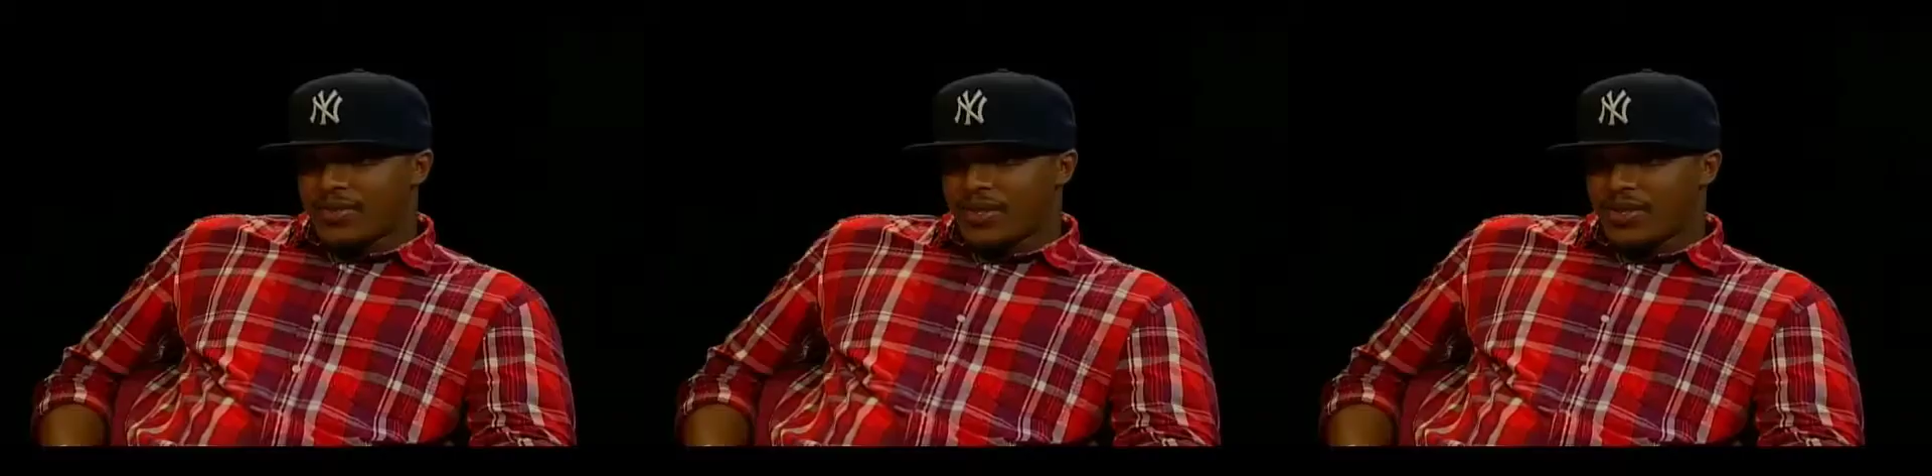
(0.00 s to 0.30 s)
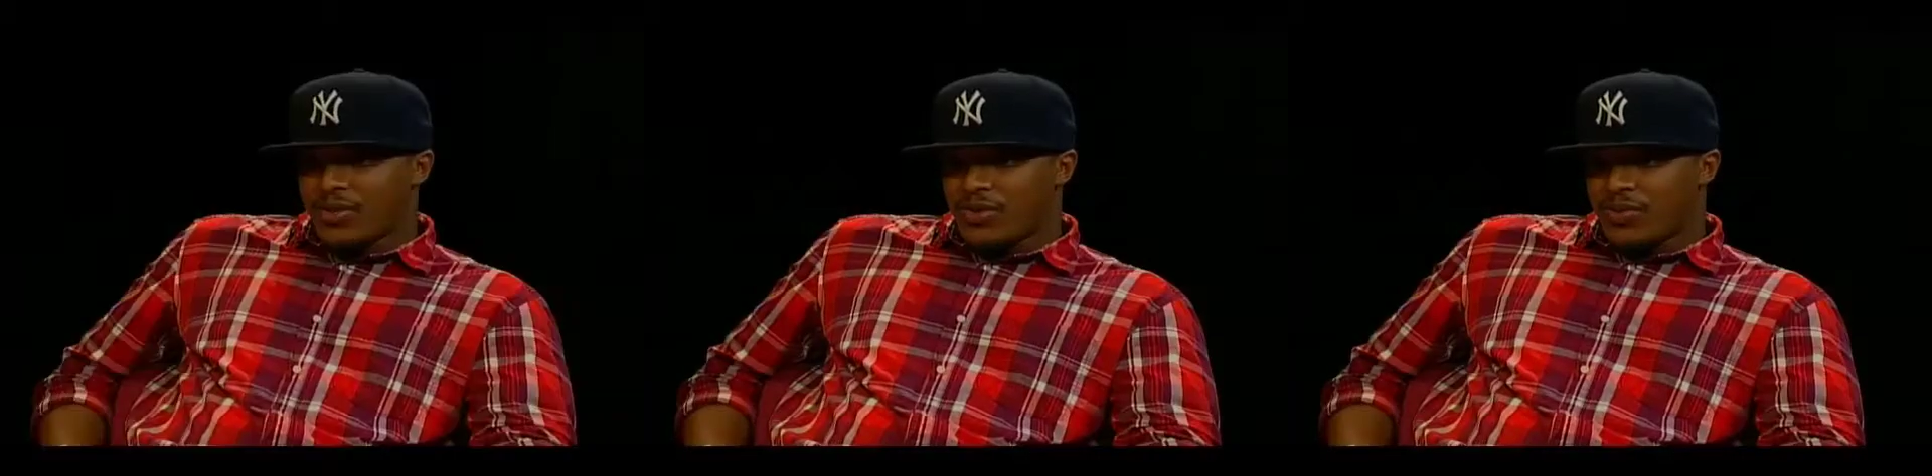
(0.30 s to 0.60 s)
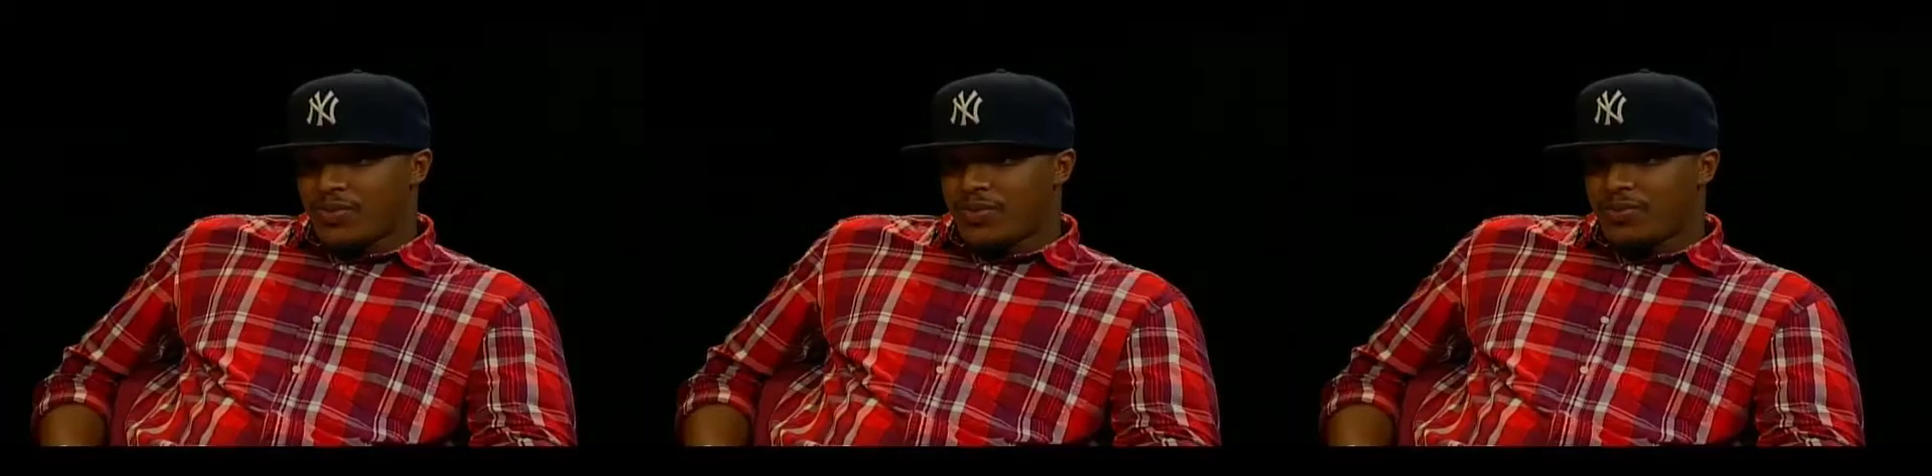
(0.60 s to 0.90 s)
when you
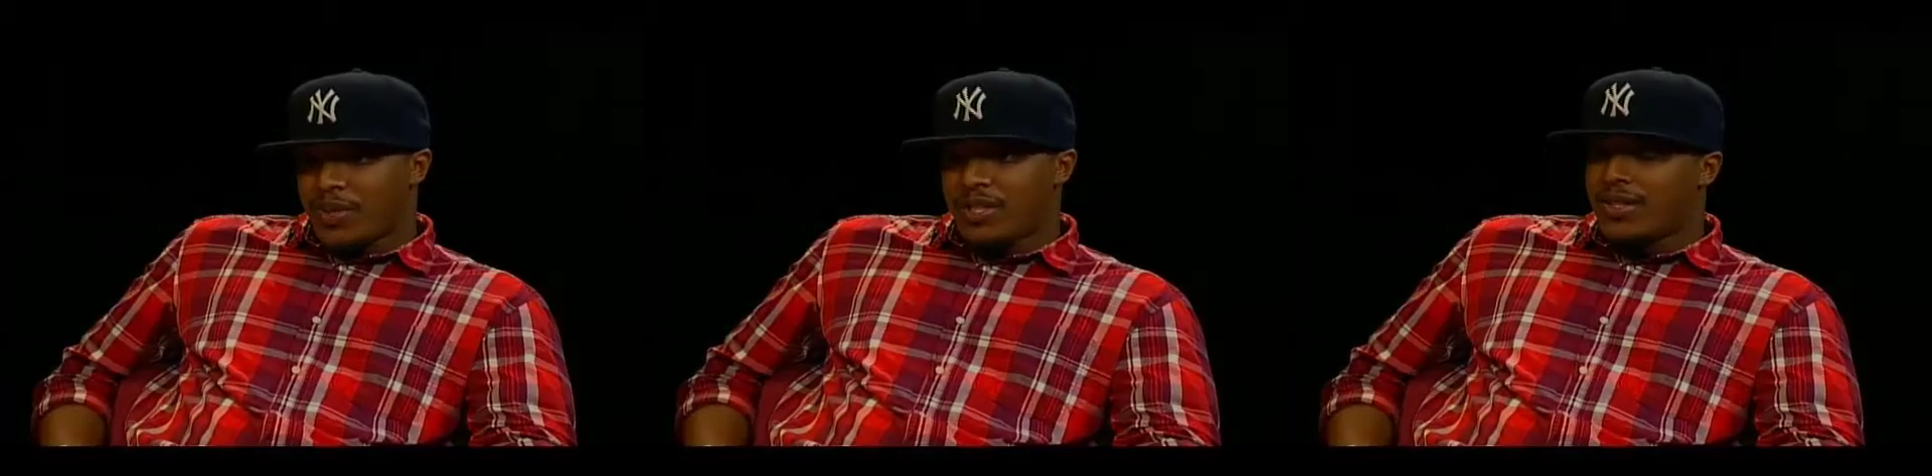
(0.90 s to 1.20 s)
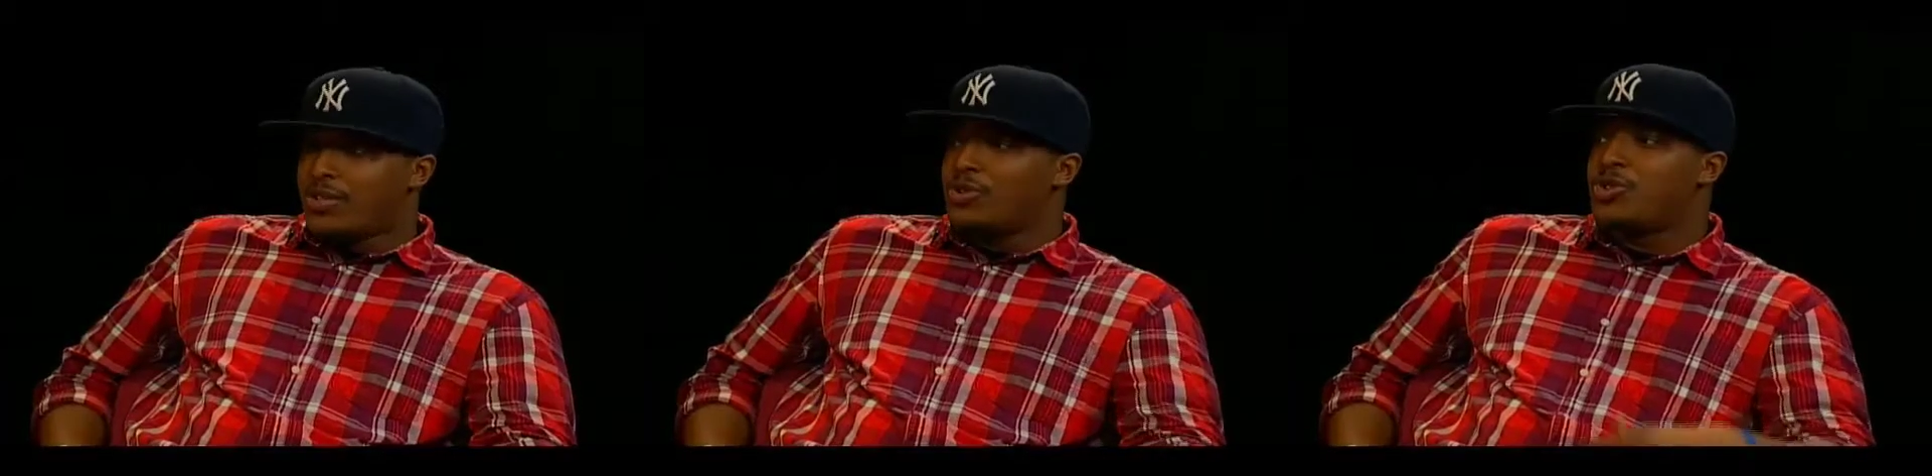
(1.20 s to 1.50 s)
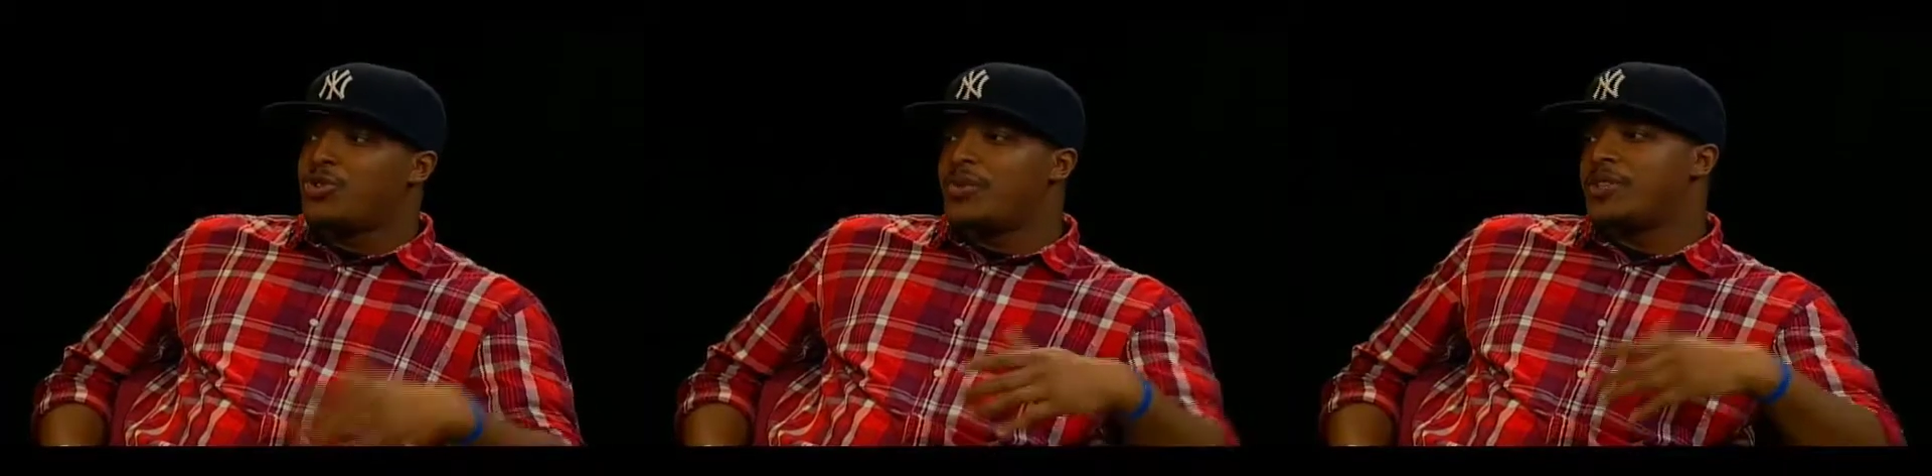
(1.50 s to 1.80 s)
put a little
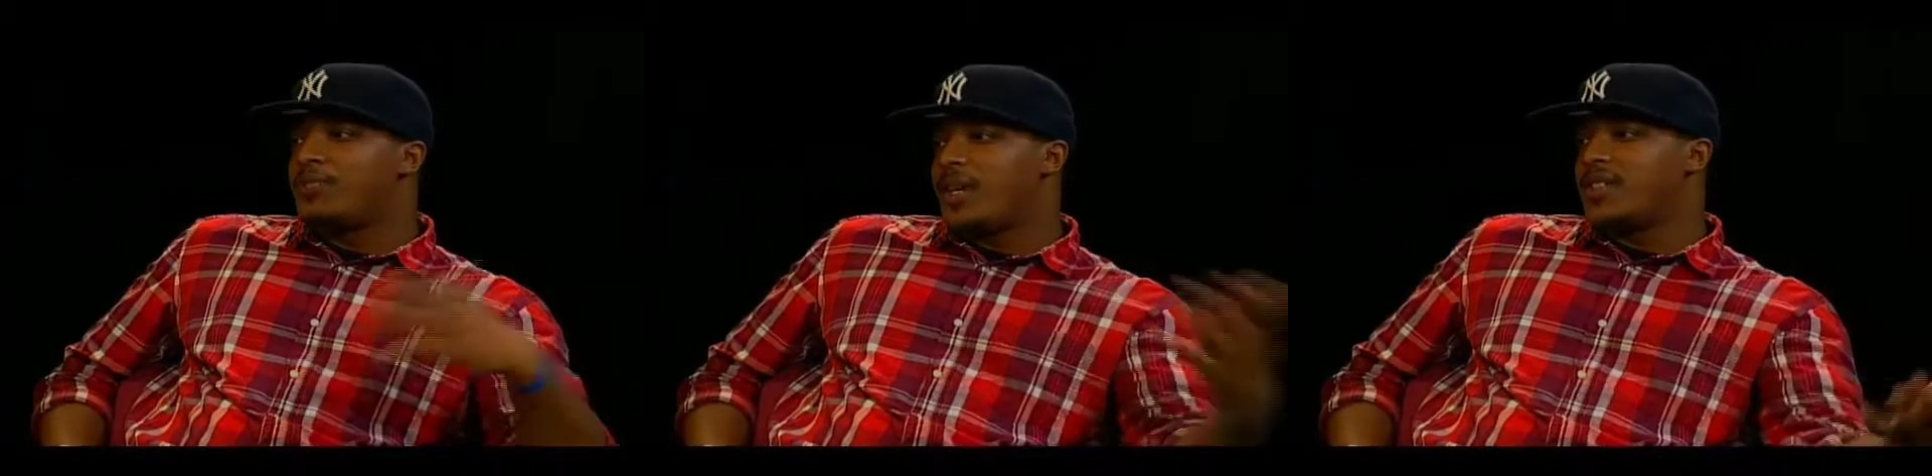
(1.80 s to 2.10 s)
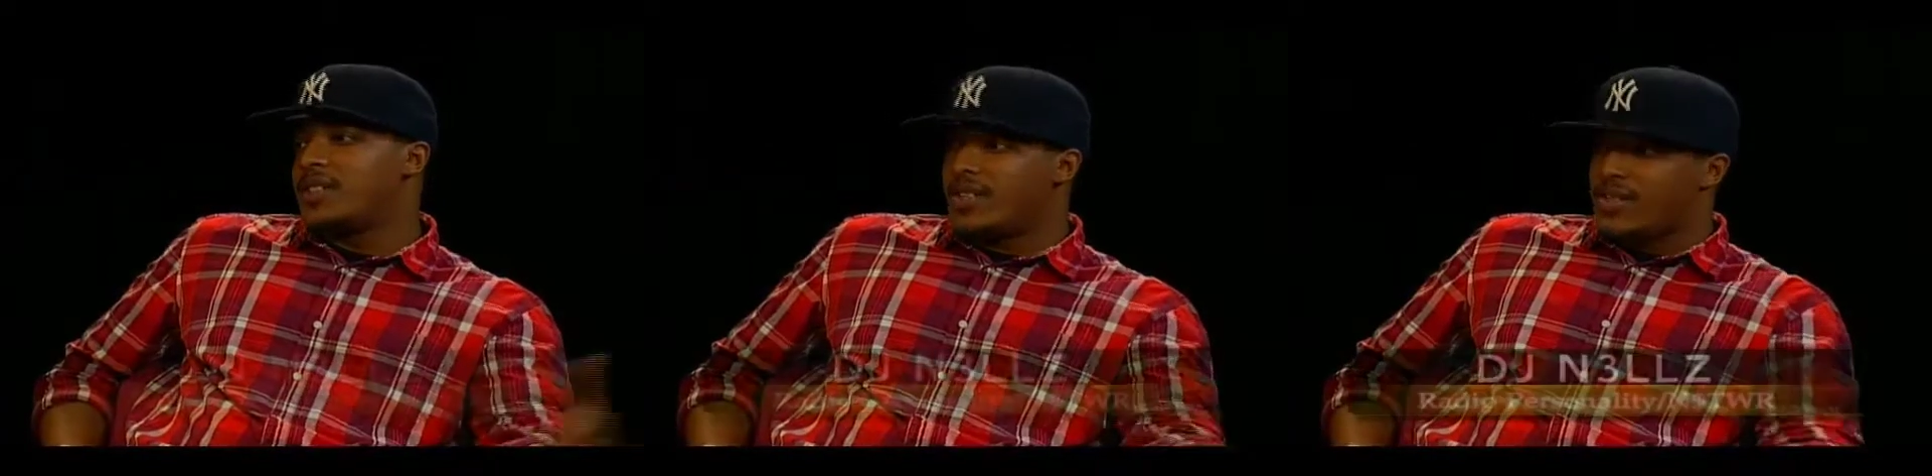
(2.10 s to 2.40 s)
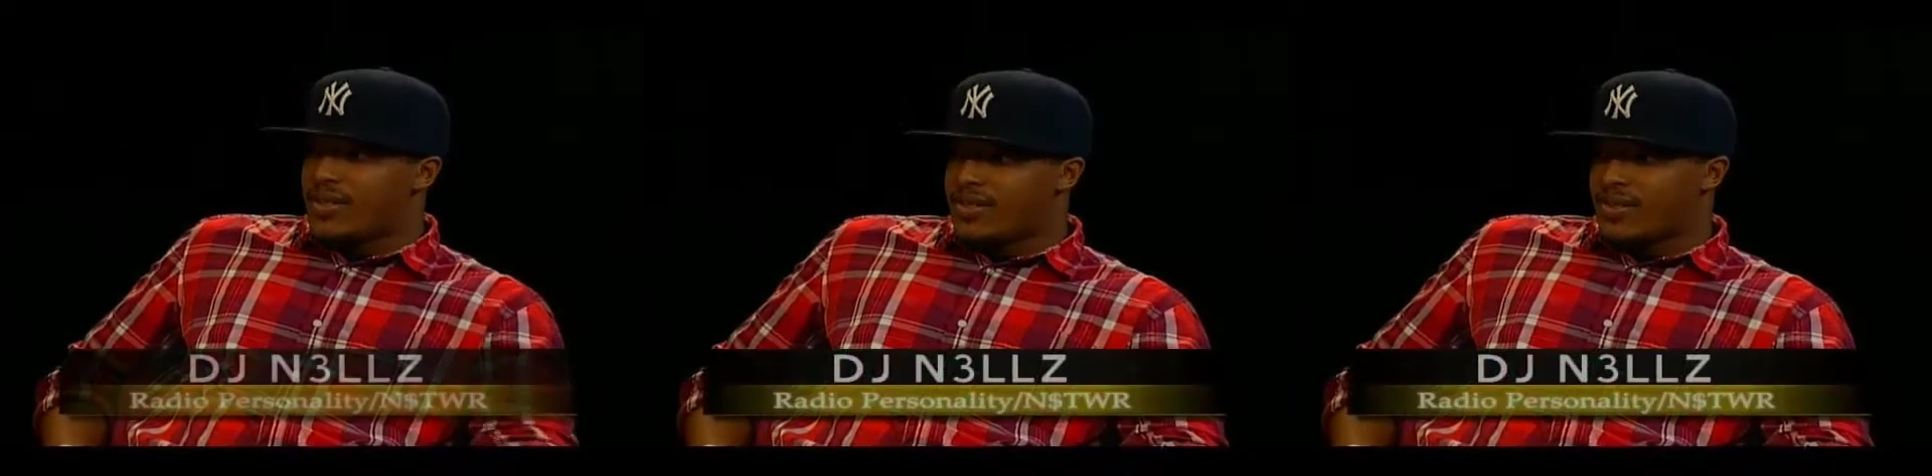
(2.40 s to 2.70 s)
too much pressure than